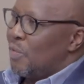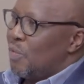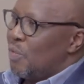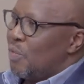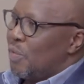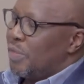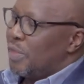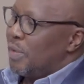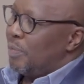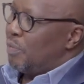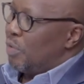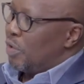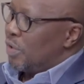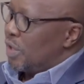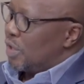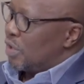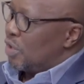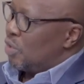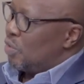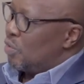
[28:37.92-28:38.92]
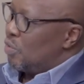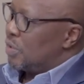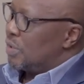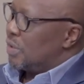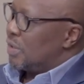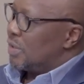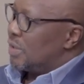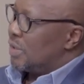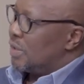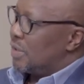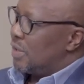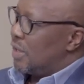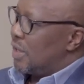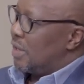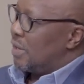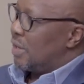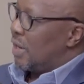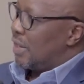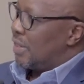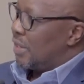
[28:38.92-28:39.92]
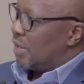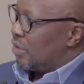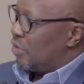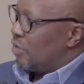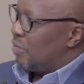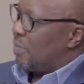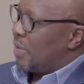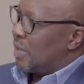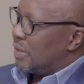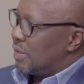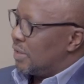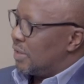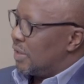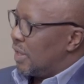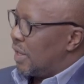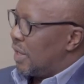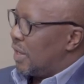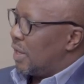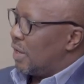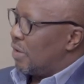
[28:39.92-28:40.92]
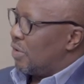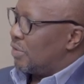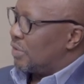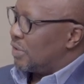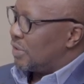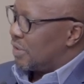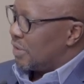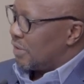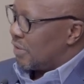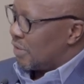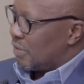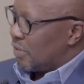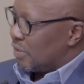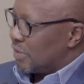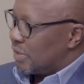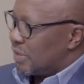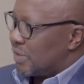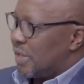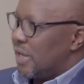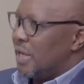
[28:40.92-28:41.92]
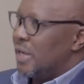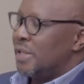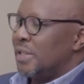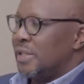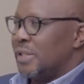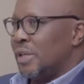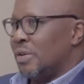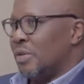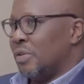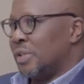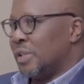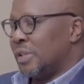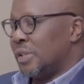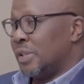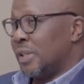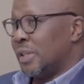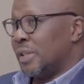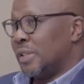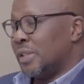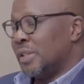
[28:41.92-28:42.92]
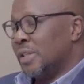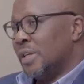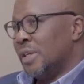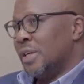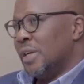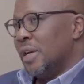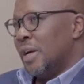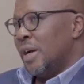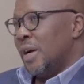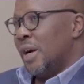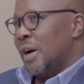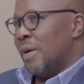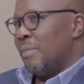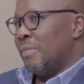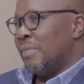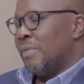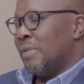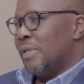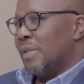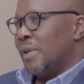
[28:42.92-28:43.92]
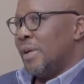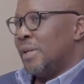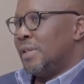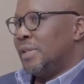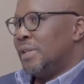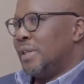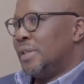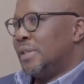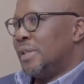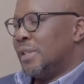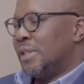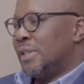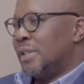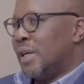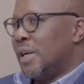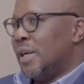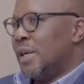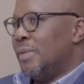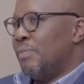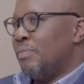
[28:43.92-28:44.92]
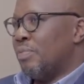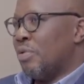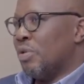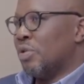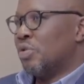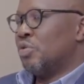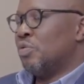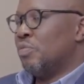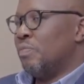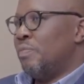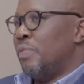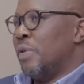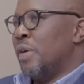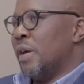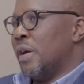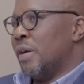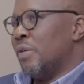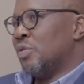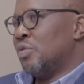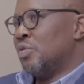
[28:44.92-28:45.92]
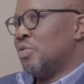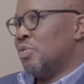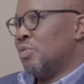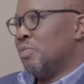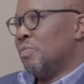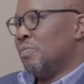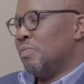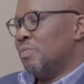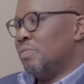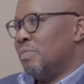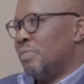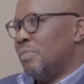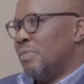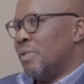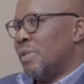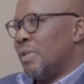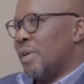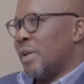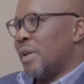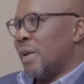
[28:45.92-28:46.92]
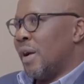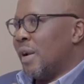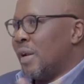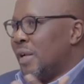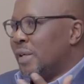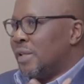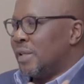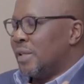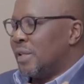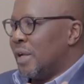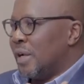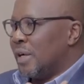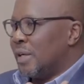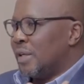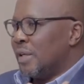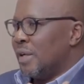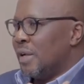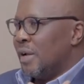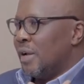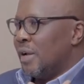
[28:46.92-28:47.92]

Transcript: with the border closures, and I think you mentioned it earlier, const the constraints in logistics, yes. um, it, it, just suddenly brought to bear to the reality that